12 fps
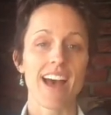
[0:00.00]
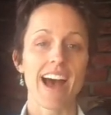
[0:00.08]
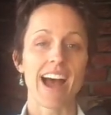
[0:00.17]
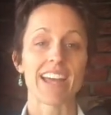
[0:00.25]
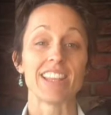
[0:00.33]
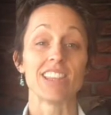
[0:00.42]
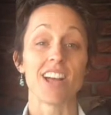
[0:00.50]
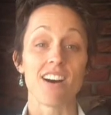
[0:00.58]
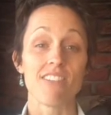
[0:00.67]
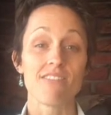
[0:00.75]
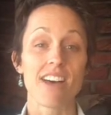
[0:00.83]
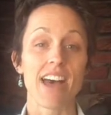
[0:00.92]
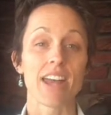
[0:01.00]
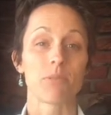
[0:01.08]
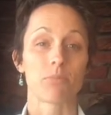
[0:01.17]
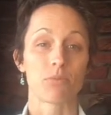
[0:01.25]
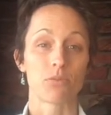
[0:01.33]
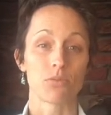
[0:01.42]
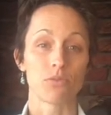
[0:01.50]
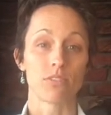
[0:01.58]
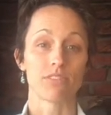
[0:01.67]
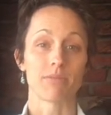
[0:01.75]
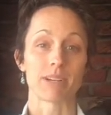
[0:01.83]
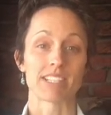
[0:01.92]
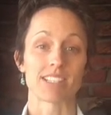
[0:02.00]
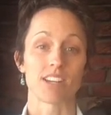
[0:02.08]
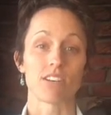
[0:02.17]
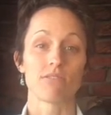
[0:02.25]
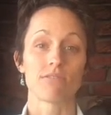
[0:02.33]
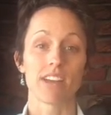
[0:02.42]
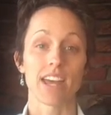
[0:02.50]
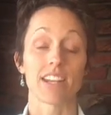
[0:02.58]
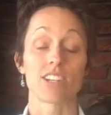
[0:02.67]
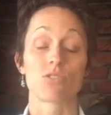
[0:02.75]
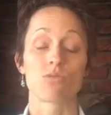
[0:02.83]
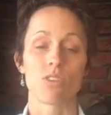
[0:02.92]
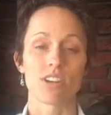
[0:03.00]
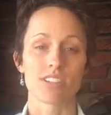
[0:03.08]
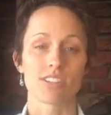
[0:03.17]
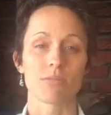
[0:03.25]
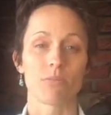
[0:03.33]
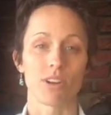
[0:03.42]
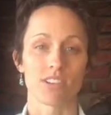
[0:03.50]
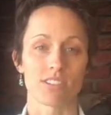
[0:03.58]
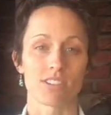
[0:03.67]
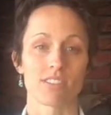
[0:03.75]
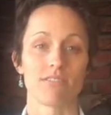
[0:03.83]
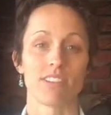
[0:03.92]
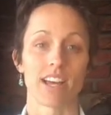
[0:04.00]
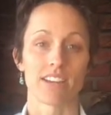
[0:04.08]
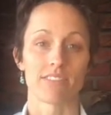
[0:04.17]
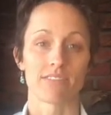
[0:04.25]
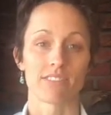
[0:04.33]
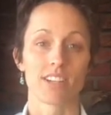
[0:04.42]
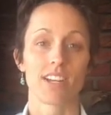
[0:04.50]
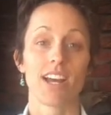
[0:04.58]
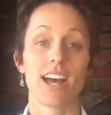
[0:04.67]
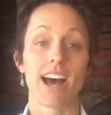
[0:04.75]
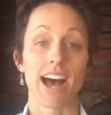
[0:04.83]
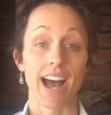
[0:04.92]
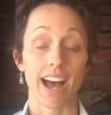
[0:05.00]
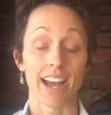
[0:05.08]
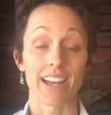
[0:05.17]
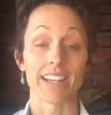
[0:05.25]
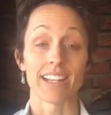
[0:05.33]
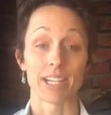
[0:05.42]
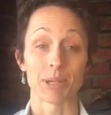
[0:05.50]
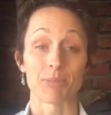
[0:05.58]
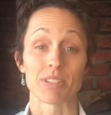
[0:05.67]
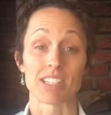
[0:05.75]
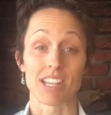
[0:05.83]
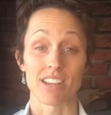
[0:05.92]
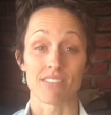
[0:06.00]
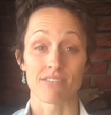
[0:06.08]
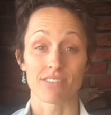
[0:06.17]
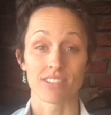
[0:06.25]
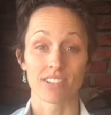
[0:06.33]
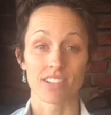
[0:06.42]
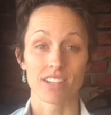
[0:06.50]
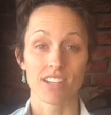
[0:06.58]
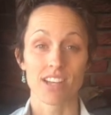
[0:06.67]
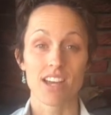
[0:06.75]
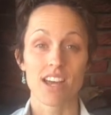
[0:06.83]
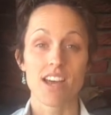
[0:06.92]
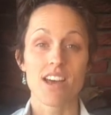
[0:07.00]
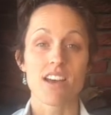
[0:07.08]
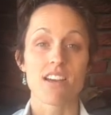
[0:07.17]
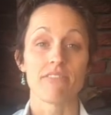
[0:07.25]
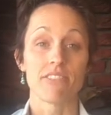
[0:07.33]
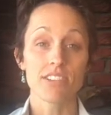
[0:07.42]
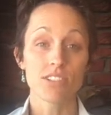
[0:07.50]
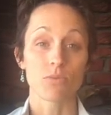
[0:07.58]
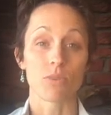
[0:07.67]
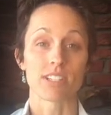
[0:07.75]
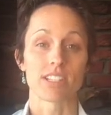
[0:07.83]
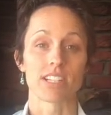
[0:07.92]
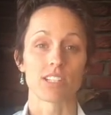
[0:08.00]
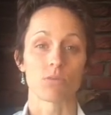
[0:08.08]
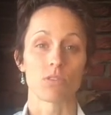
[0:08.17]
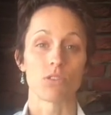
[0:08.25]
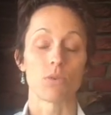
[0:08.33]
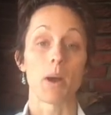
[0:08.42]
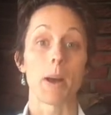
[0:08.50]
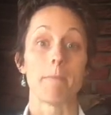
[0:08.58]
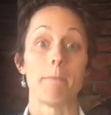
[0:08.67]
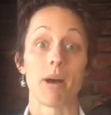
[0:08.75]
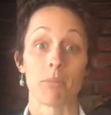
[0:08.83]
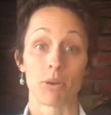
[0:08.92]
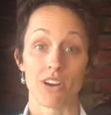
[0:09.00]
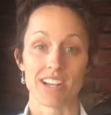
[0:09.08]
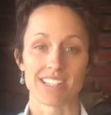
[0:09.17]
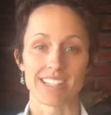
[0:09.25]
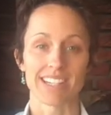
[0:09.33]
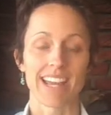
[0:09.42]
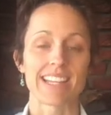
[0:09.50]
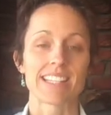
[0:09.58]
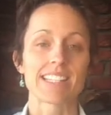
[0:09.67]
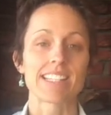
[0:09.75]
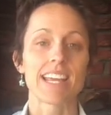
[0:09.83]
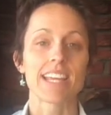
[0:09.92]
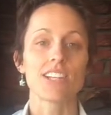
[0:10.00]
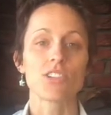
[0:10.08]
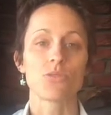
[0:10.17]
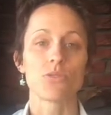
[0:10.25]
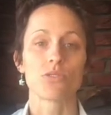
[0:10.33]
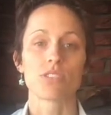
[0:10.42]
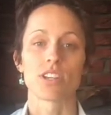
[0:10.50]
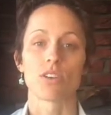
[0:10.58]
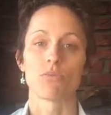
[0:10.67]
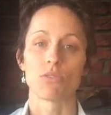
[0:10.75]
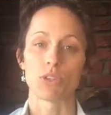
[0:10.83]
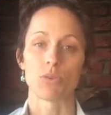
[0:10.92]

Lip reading: I love and approve of myself, and I trust the process of life. I am safe. If this resonates with you, memorize it and say it to yourself when